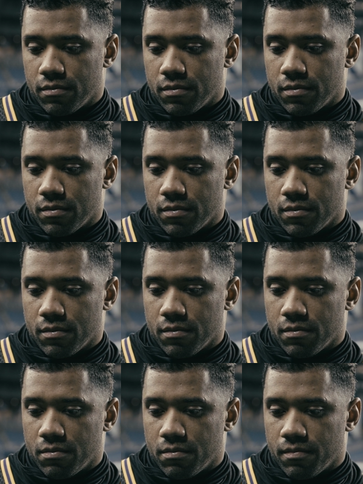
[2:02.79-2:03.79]

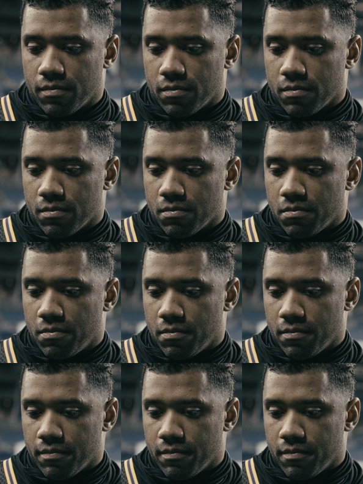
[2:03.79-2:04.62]
No one is speaking in this clip.